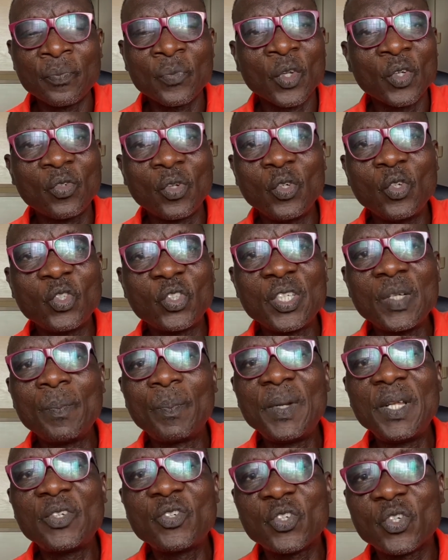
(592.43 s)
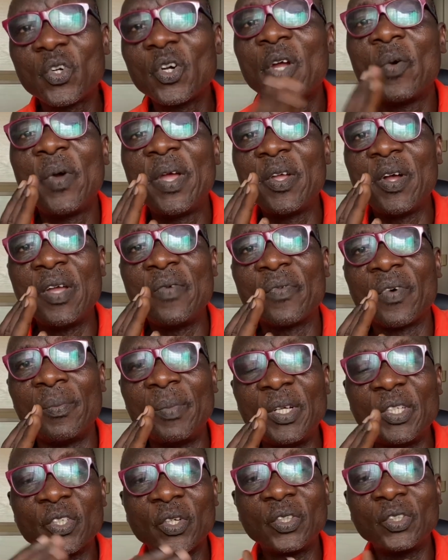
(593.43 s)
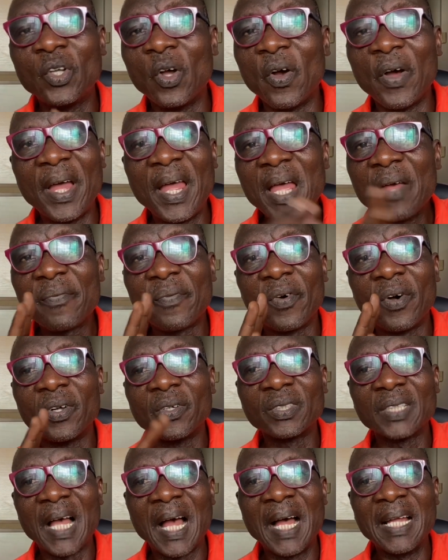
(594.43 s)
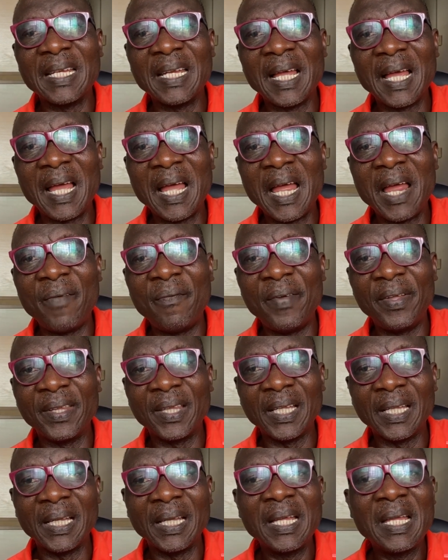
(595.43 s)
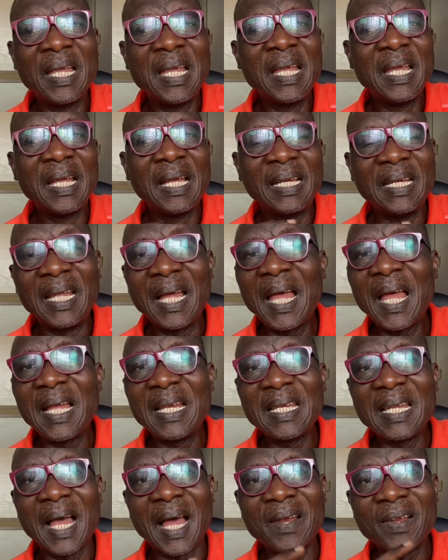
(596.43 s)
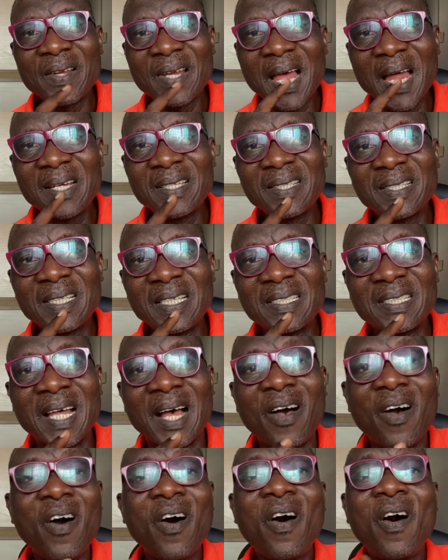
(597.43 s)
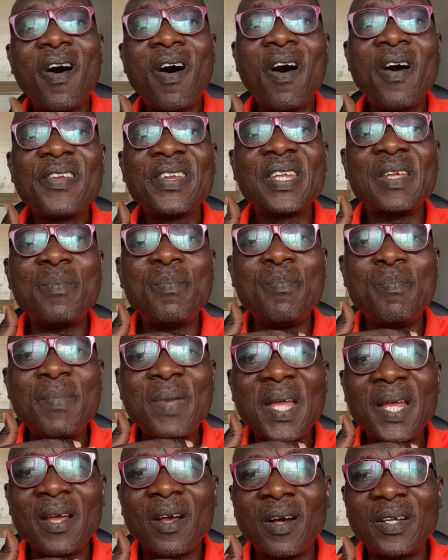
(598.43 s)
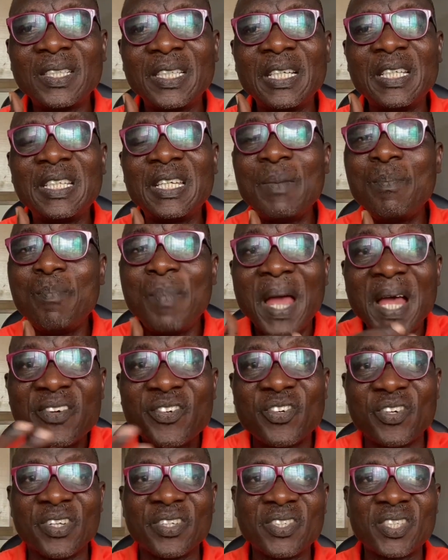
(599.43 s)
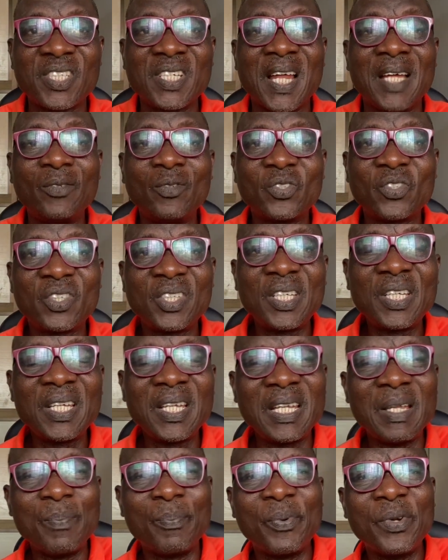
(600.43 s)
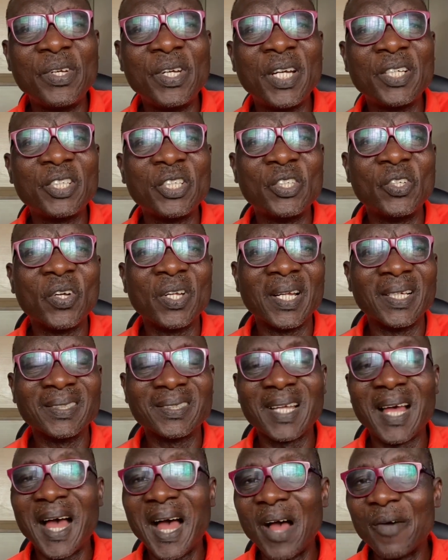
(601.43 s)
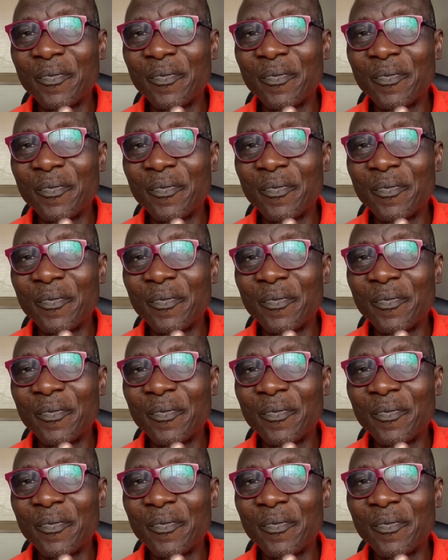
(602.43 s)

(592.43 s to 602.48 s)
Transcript: So you simply throw away your information, your effort, and everything. Then another reason is that all the metrics that you see in predatory journals are